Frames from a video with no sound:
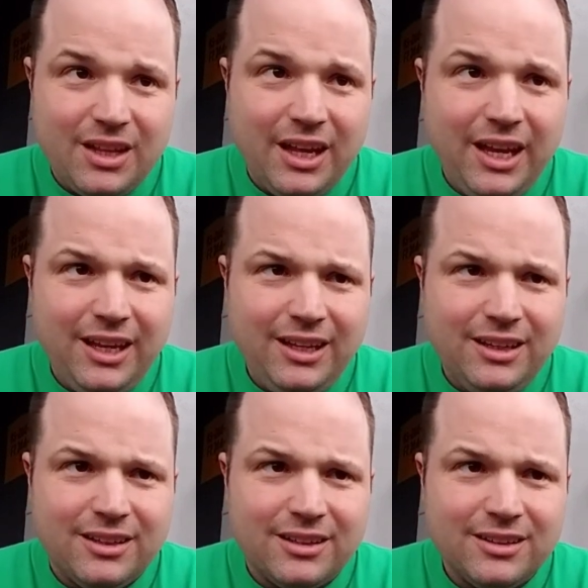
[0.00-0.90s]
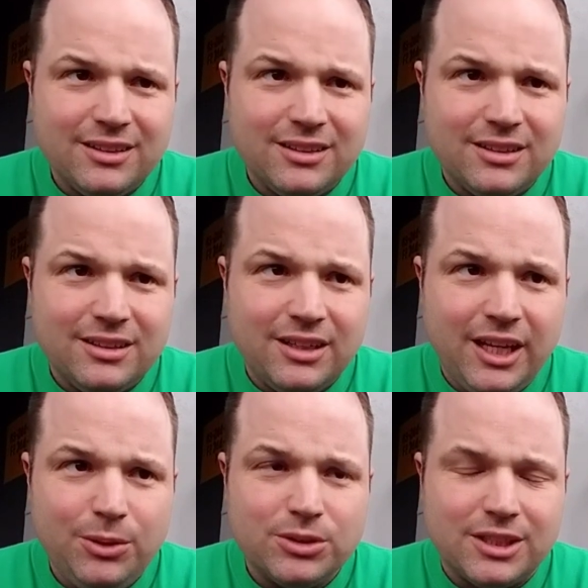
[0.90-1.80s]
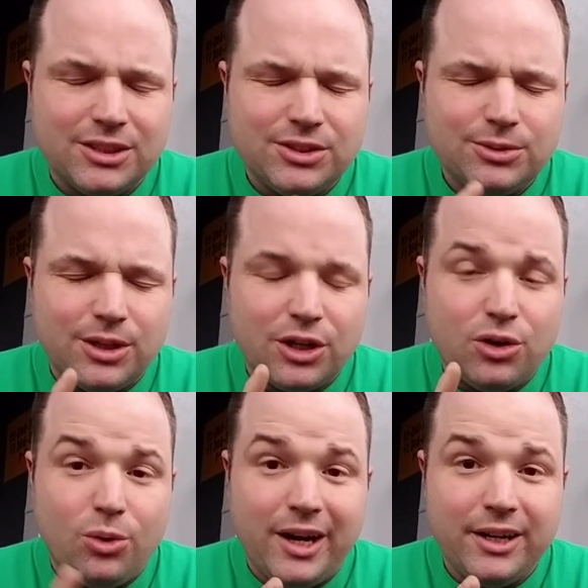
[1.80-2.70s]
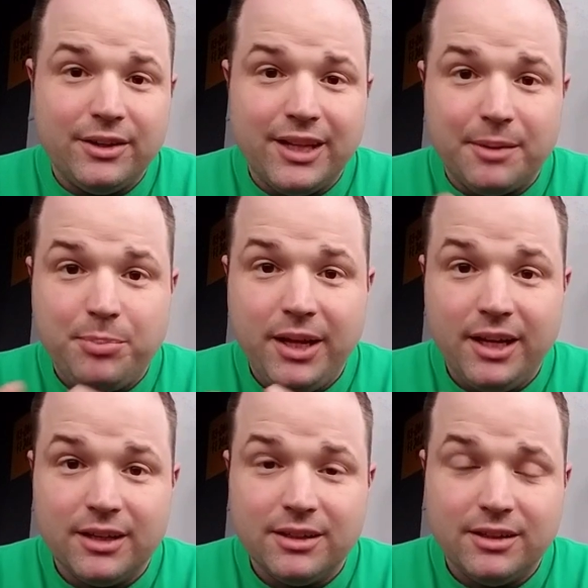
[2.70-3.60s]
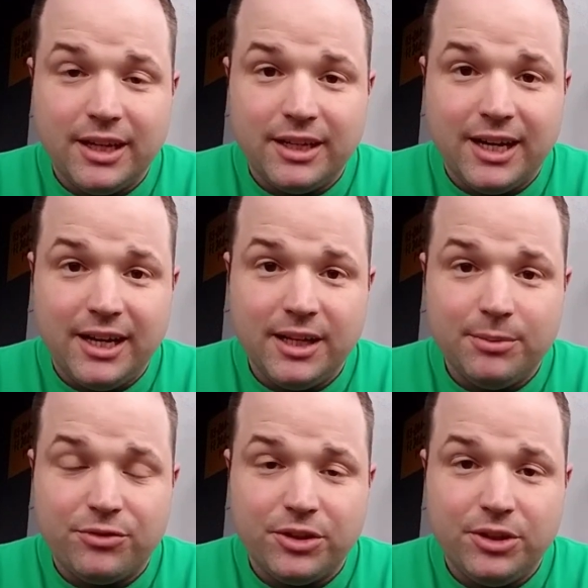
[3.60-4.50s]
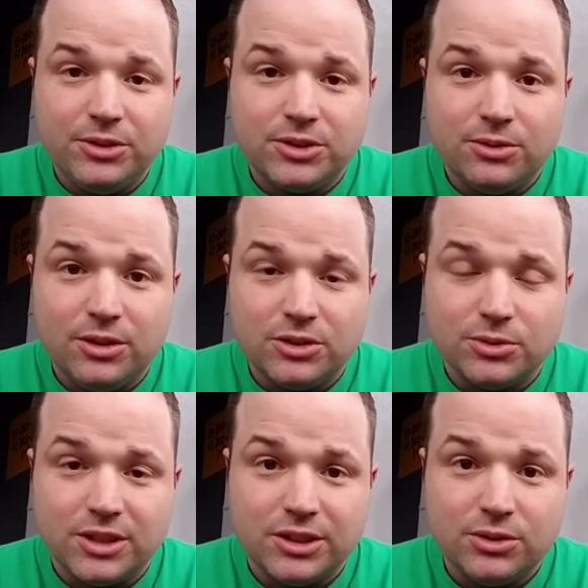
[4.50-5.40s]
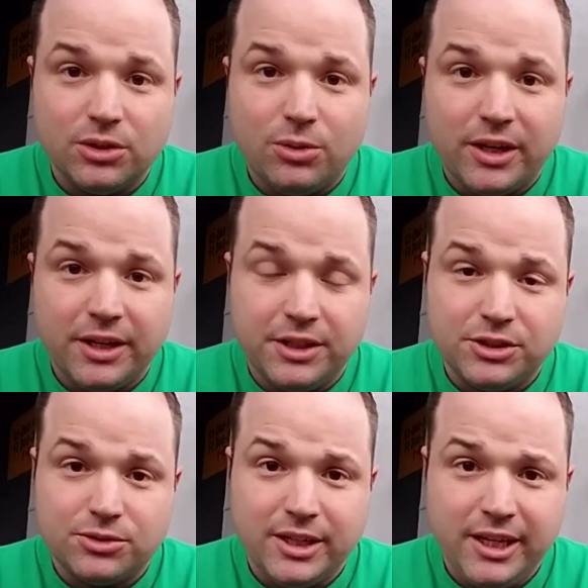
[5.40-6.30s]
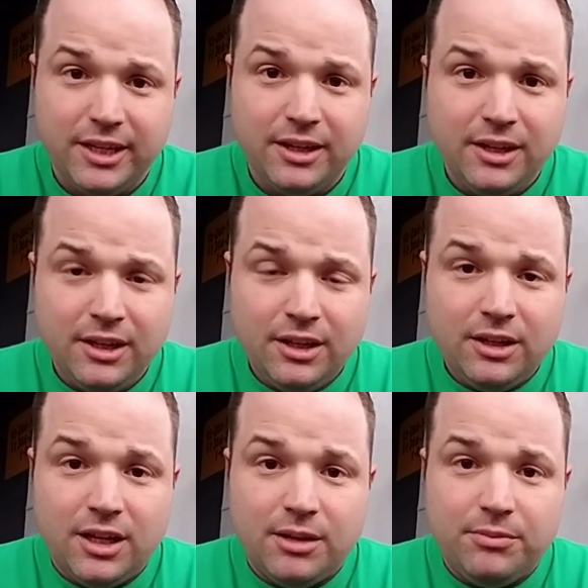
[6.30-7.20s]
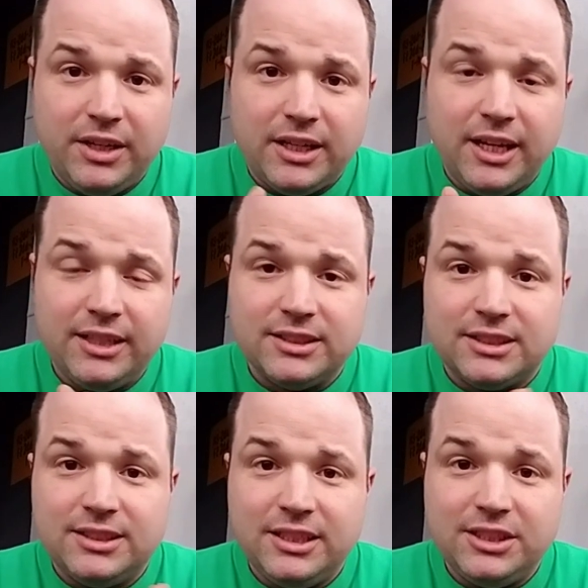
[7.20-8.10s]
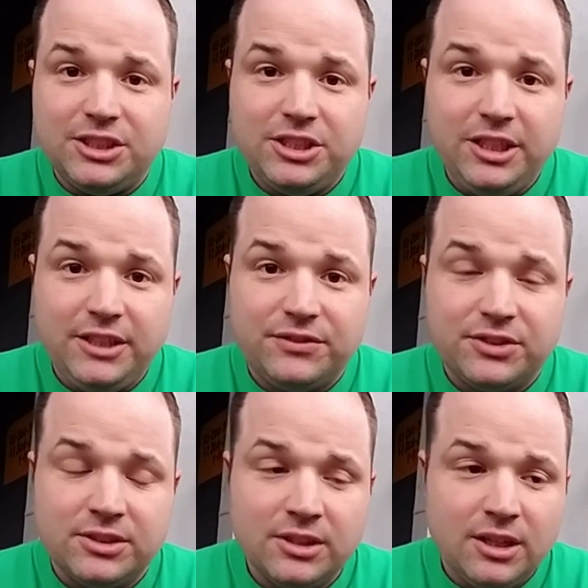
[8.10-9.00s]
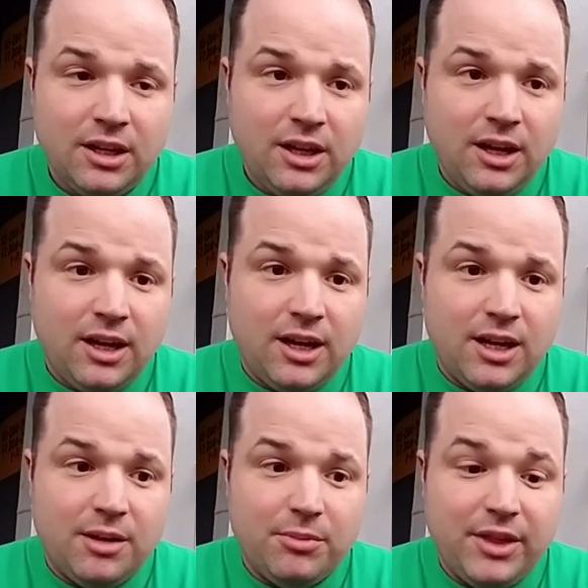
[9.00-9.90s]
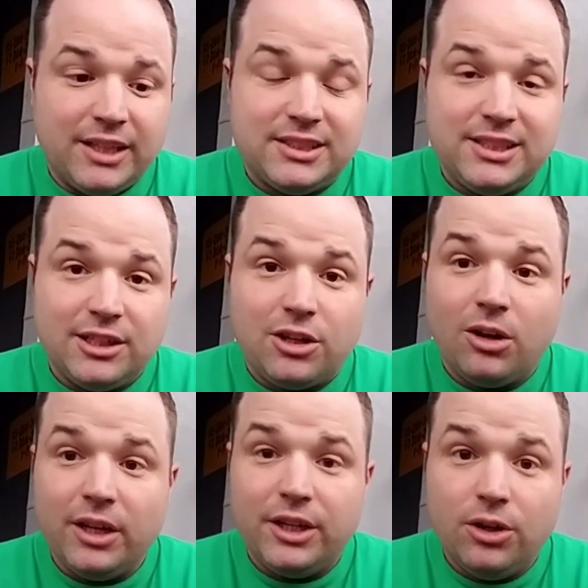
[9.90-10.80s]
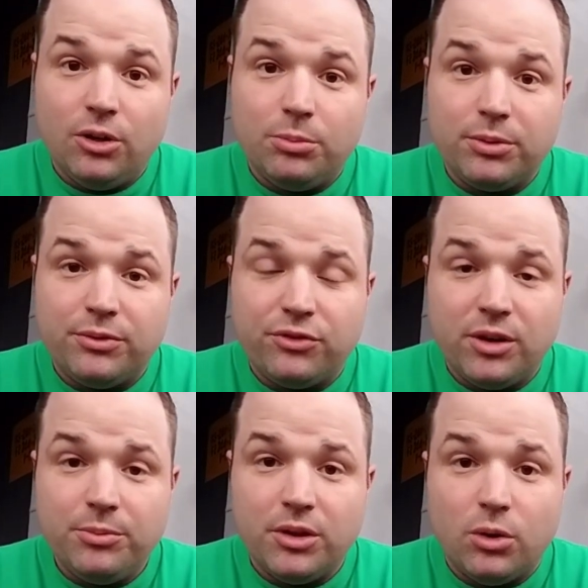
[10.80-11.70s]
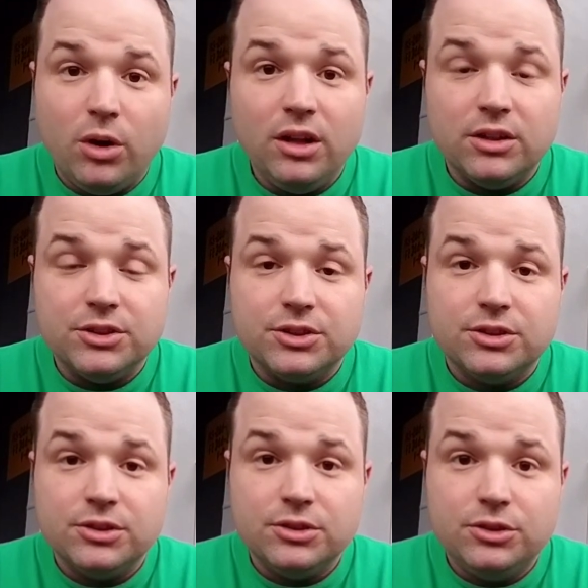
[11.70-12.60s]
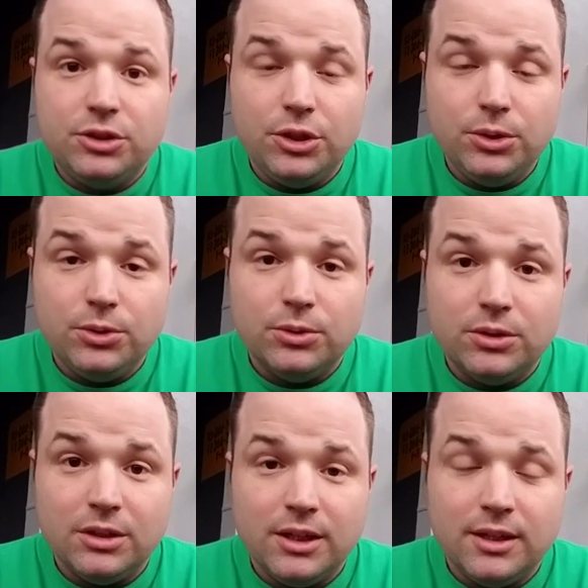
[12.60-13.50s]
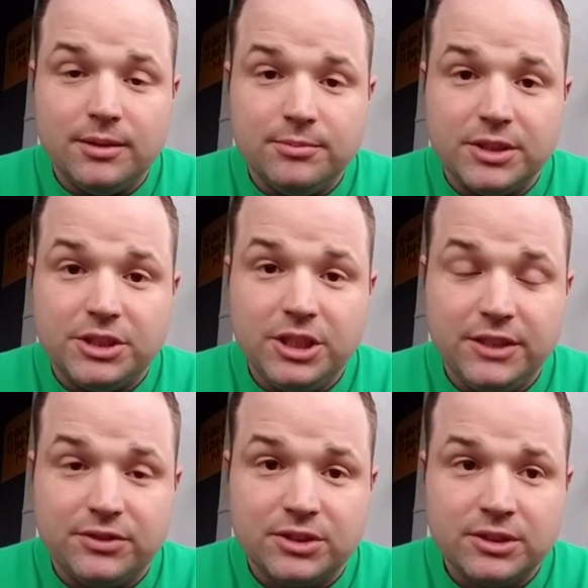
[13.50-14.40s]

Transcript: And he was also acquired, that pick that got him for the Houston Oilers was also acquired in a trade um, via Kansas City Chiefs um, that sent Curley Culp from the Oilers to um, the Chiefs.